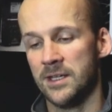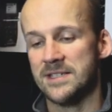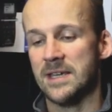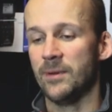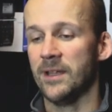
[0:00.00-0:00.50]
and
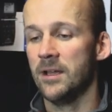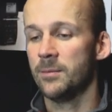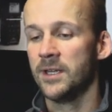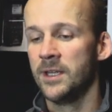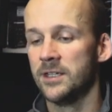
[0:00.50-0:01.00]
zipping
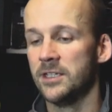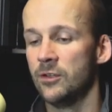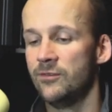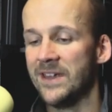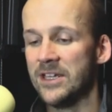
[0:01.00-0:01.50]
up, the
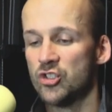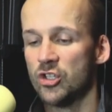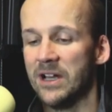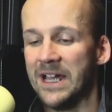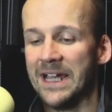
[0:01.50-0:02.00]

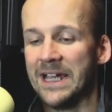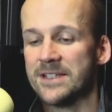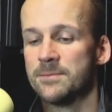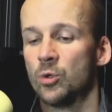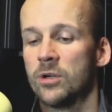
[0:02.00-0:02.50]
Adventurer
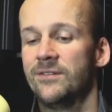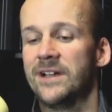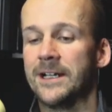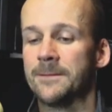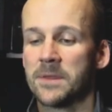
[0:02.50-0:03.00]
has more of
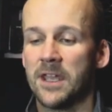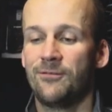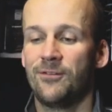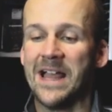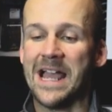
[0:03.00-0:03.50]
a
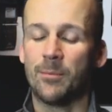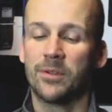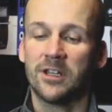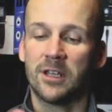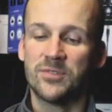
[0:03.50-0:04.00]
flap
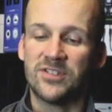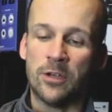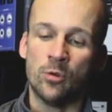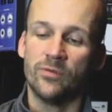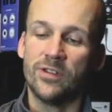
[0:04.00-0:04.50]
that comes
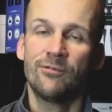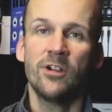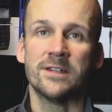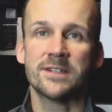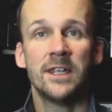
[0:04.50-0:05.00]
down over the
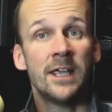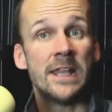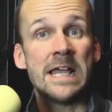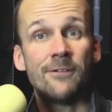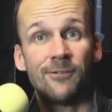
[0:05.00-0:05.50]
front.
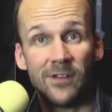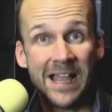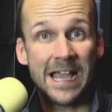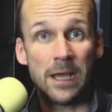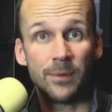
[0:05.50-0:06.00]
And that
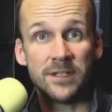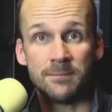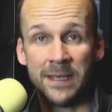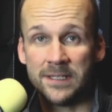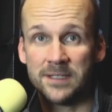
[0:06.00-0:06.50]
flap
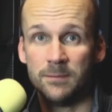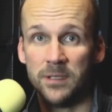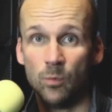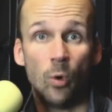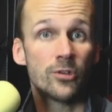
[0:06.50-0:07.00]
is meant to
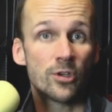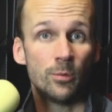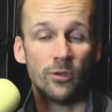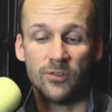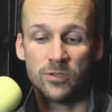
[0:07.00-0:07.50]
be
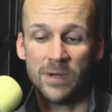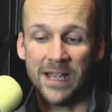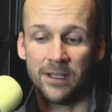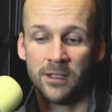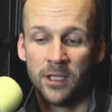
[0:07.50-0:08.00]
waterproof as
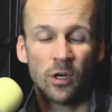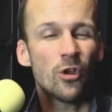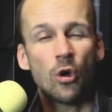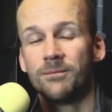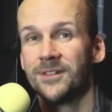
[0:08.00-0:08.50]
well. Or
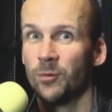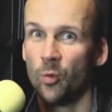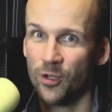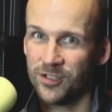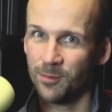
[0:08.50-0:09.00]
not
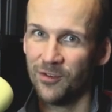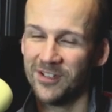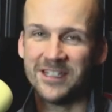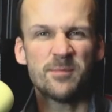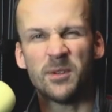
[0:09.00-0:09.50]
waterproof
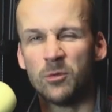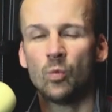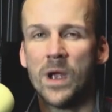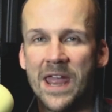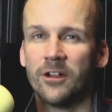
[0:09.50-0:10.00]
at least, but
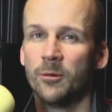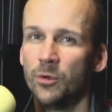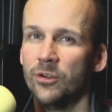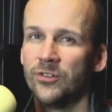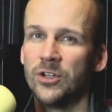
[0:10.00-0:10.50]

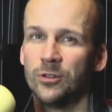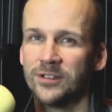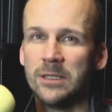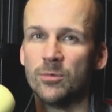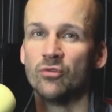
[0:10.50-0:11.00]
weatherproof. You know, it'll
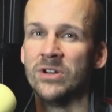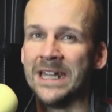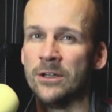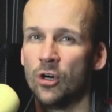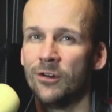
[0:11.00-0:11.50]
keep the
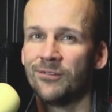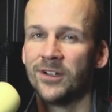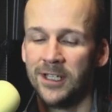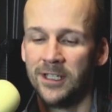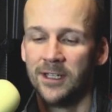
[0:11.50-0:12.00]
rain off